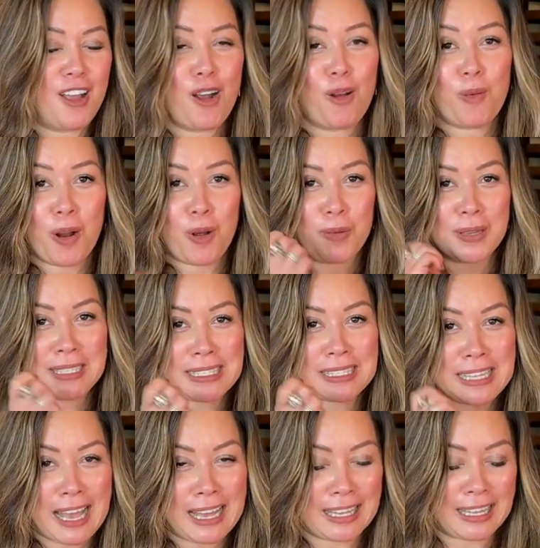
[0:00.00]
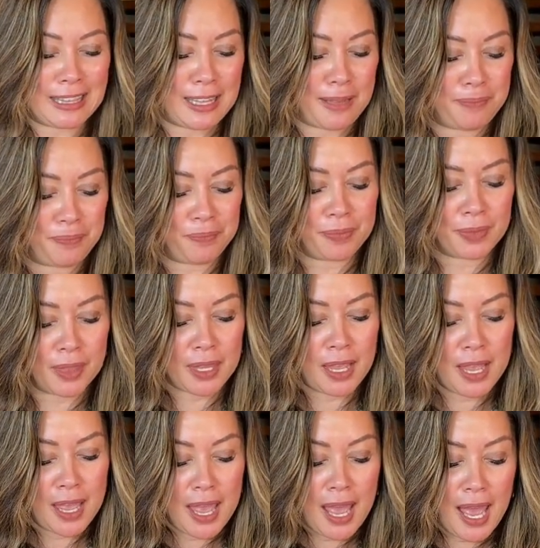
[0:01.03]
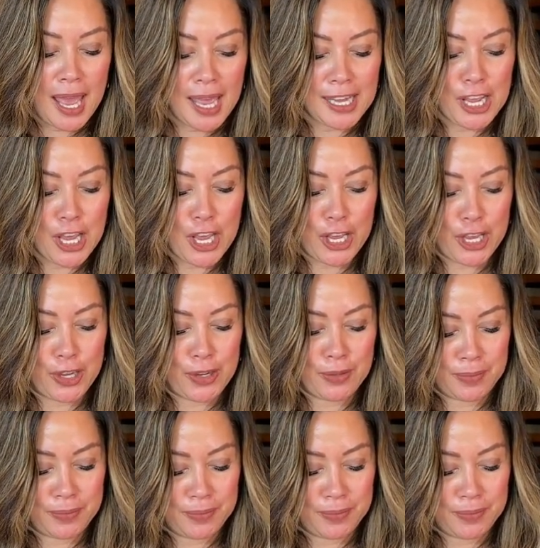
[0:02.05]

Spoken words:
we're always snacking them. Anywho,